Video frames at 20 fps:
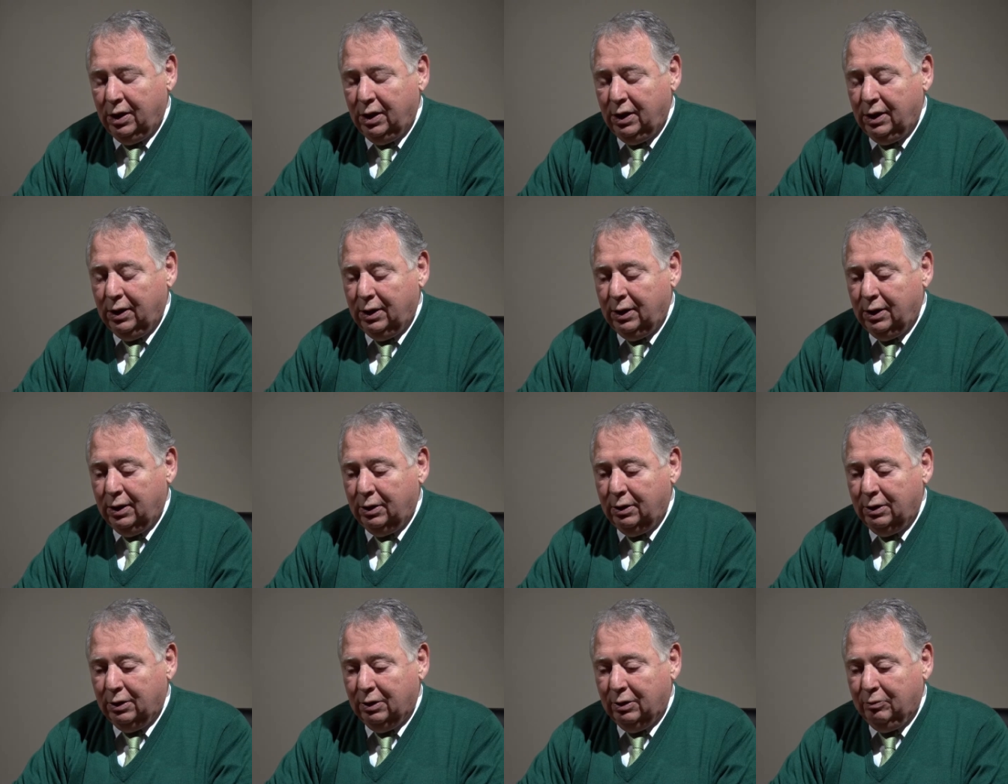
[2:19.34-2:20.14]

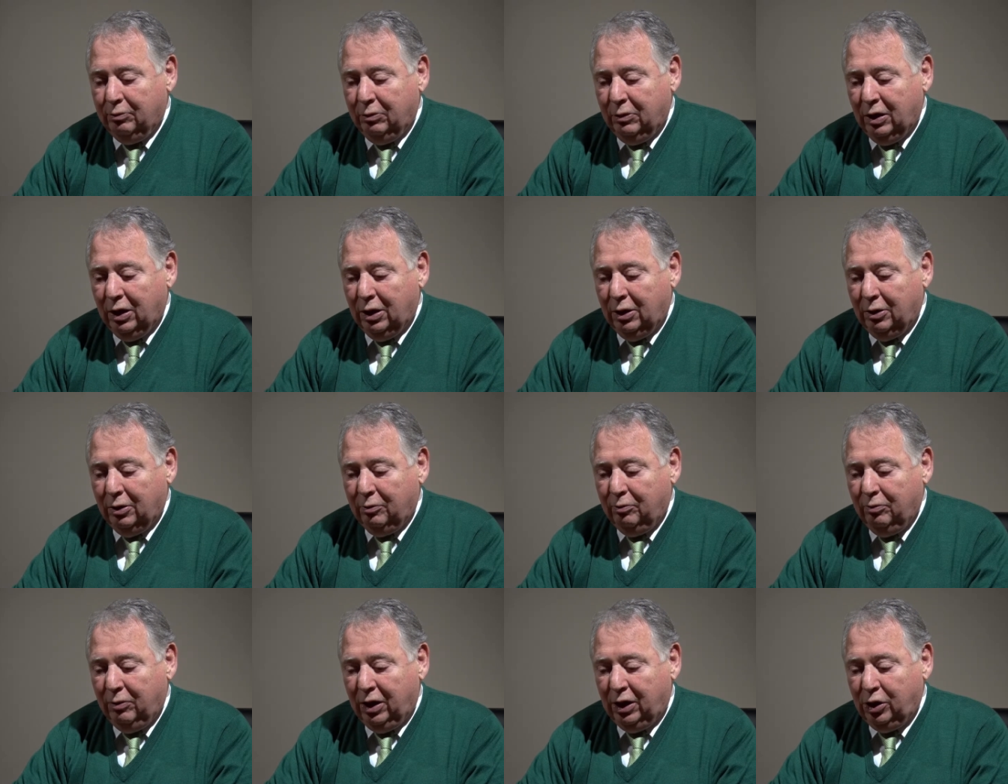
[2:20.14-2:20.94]
and uh,
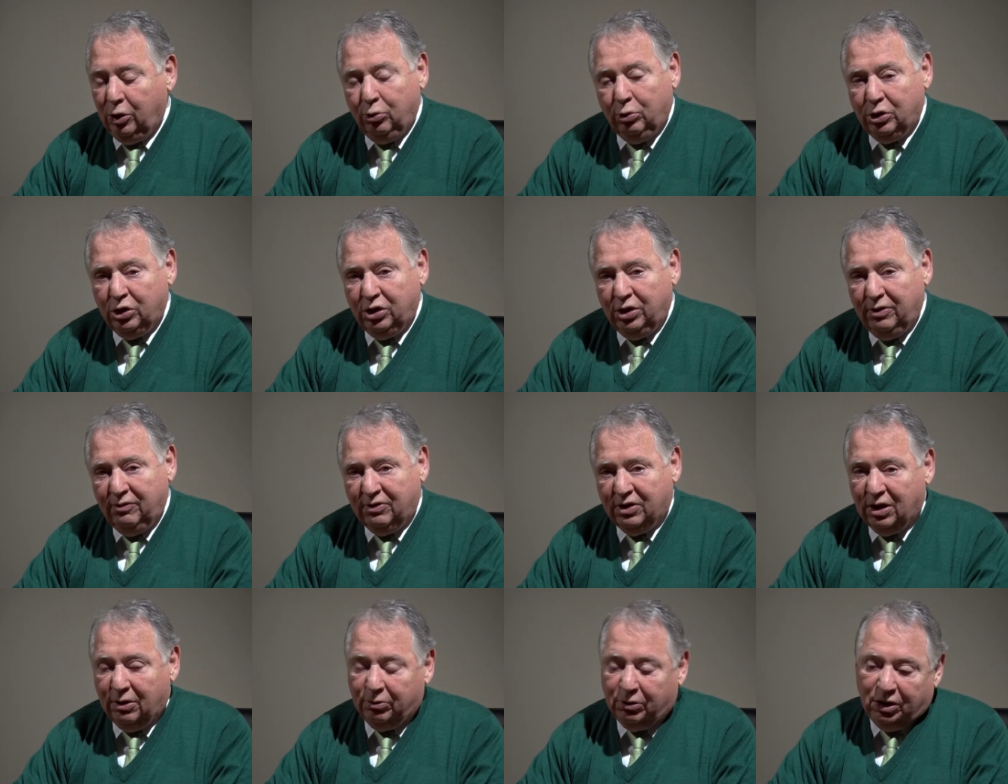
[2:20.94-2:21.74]
make you
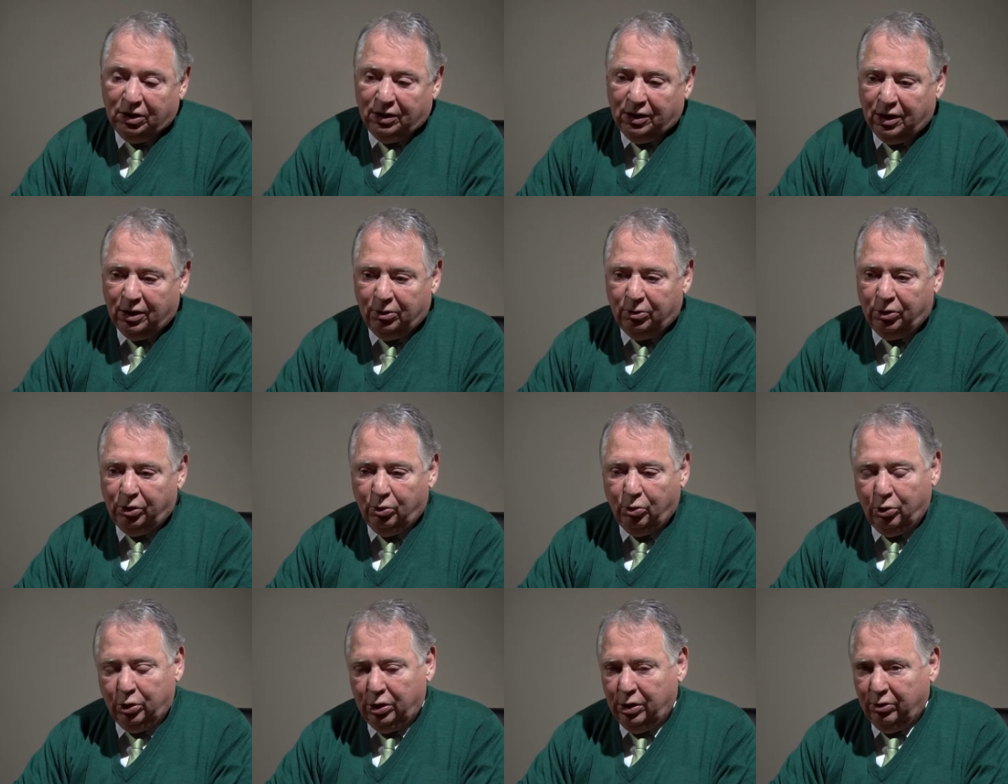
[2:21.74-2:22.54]
achieve something that
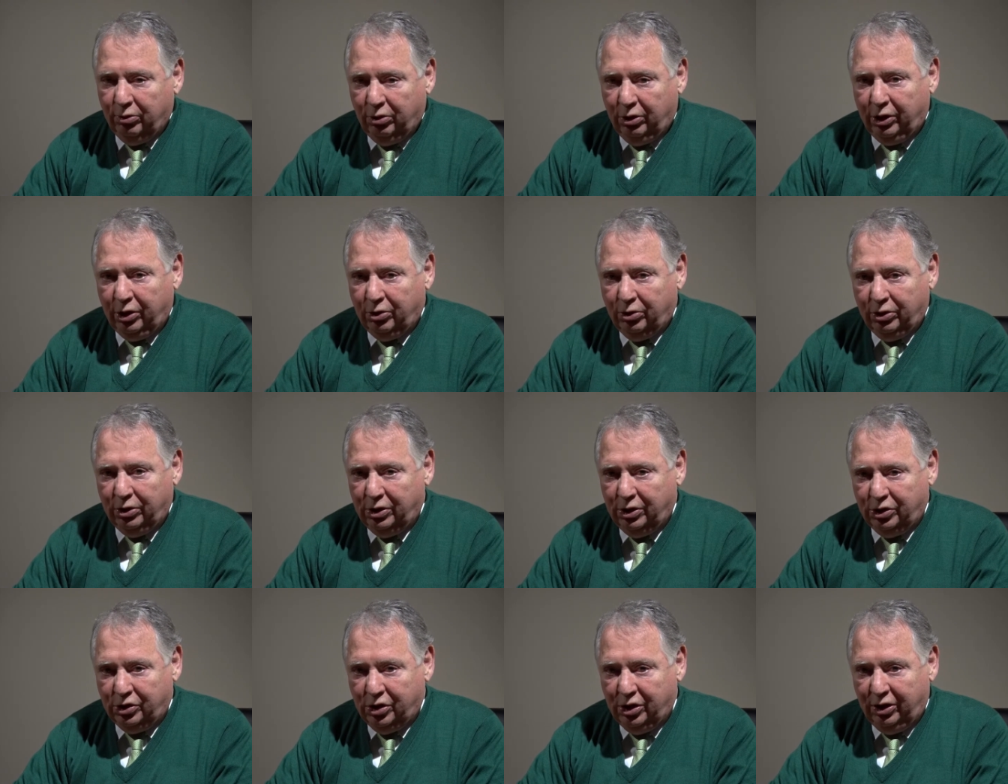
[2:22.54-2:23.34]
you ordinarily
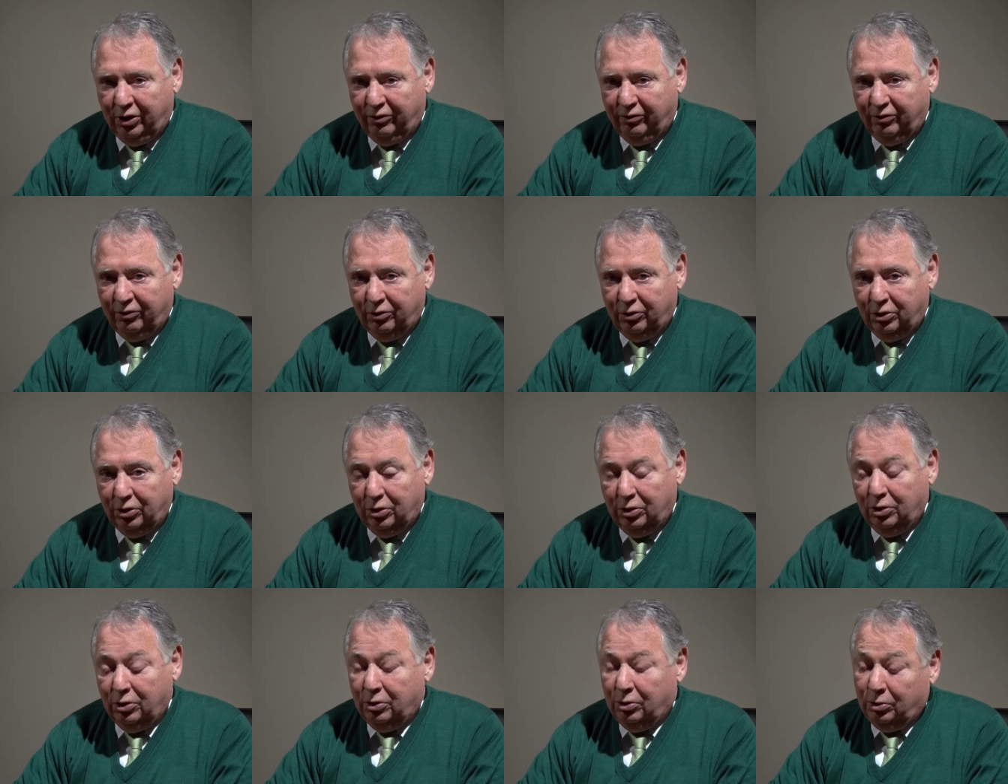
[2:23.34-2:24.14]
couldn't achieve.
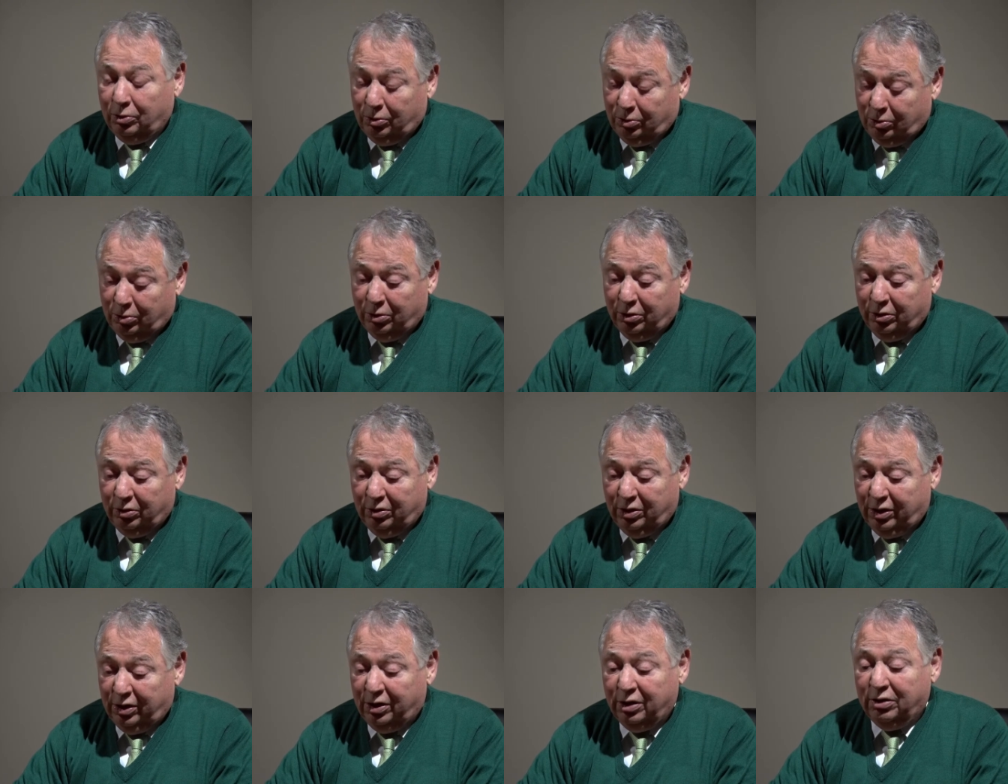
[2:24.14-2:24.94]
Or
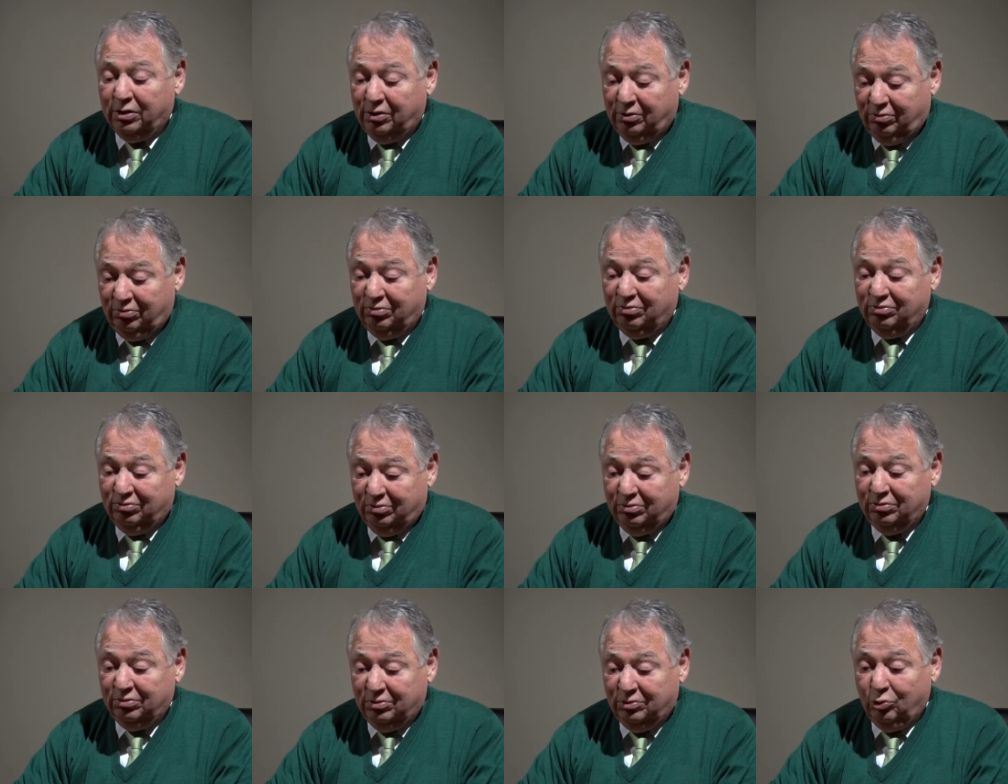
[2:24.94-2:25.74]
they could
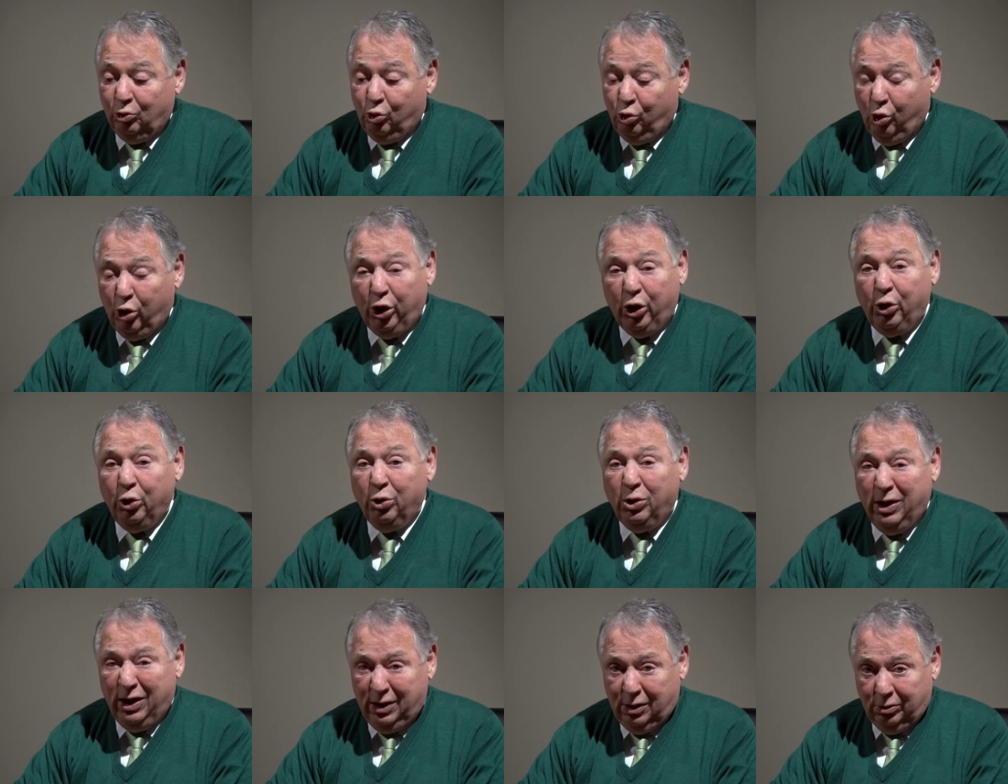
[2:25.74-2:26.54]
water
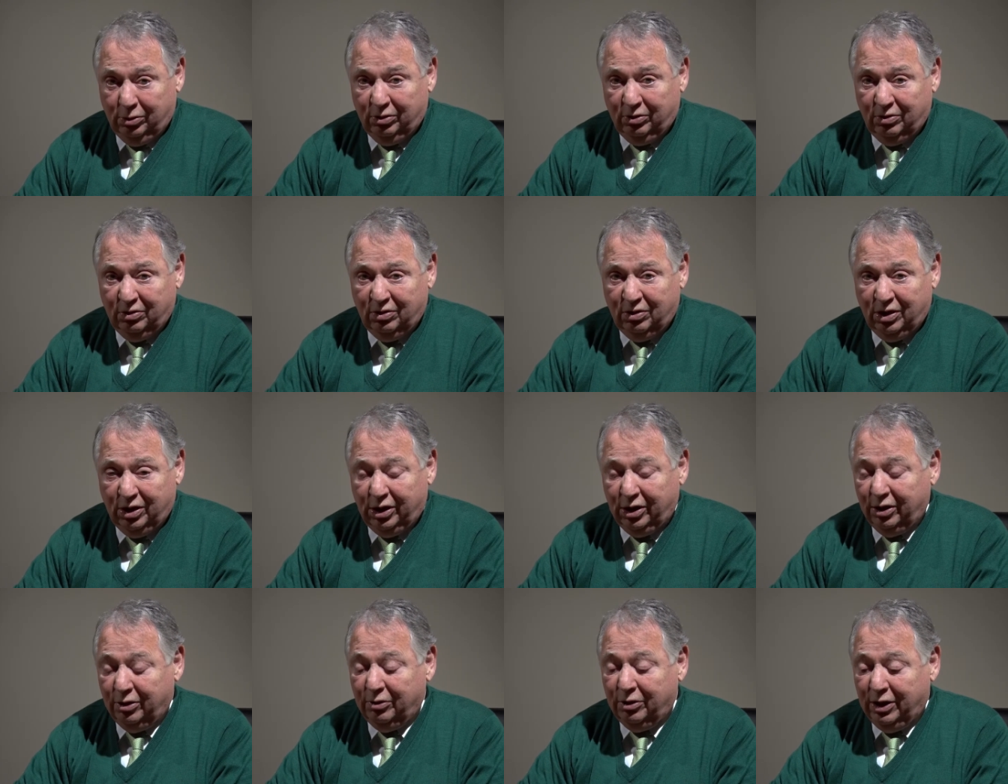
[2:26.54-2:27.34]
you down. They
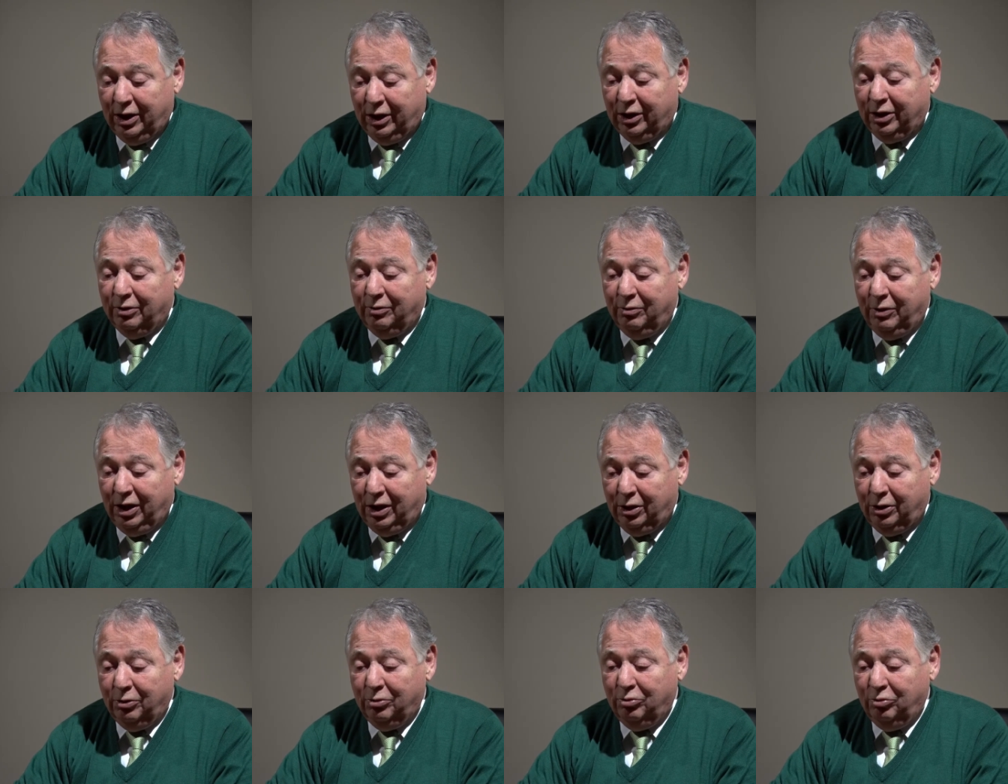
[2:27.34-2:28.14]
can, they can
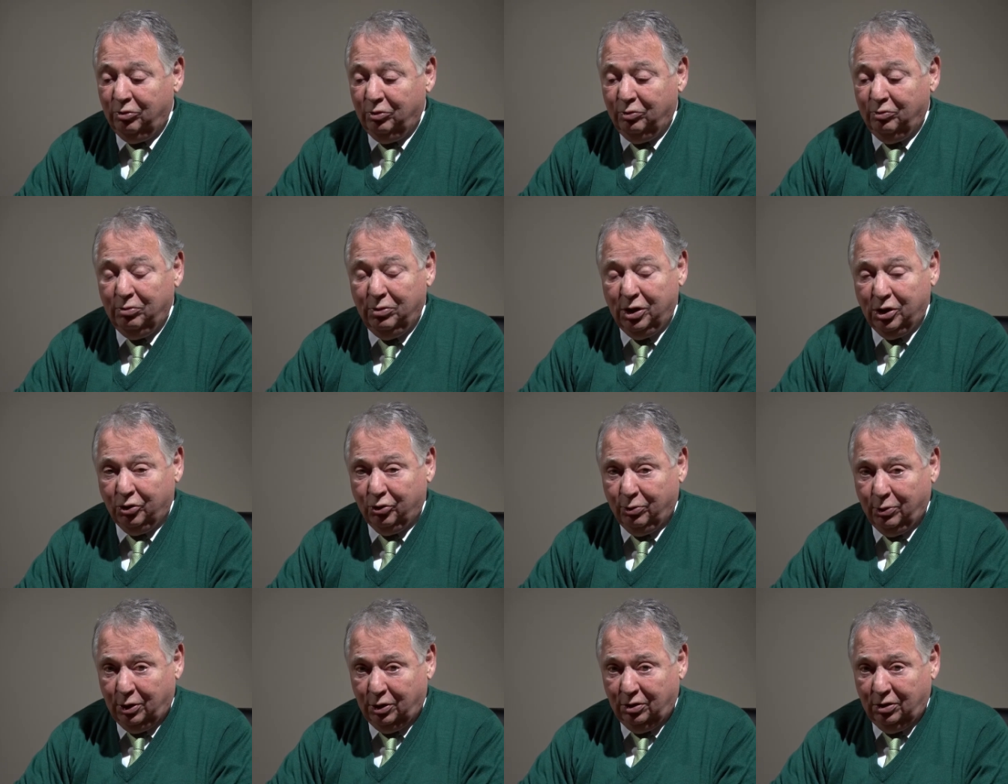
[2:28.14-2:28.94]
make you
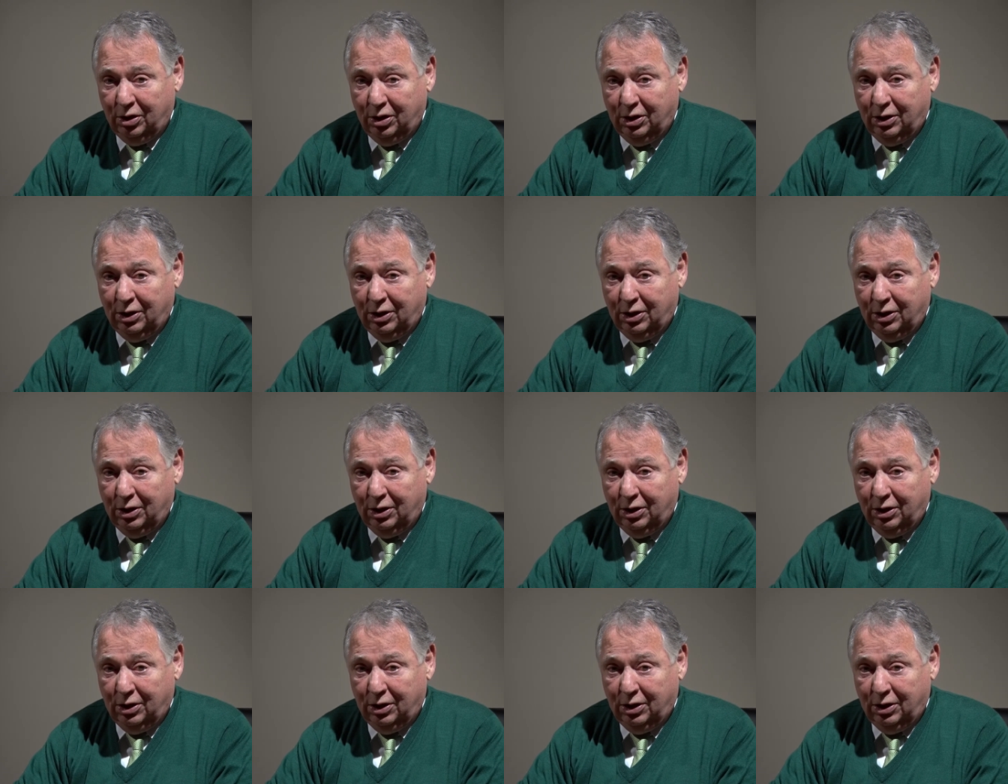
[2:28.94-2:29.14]
miserable.